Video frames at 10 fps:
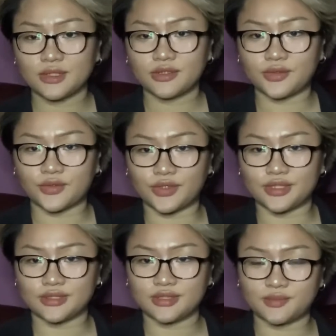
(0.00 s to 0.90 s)

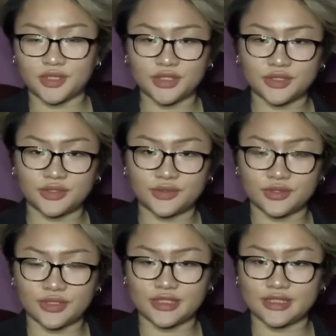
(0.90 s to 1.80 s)
or the person who
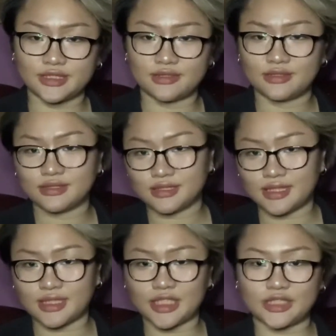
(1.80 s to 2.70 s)
directly
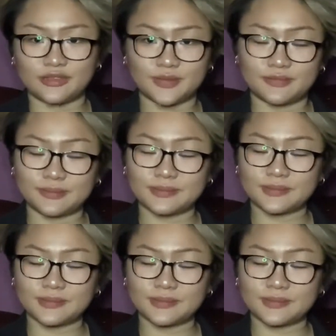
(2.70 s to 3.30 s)
take care of them.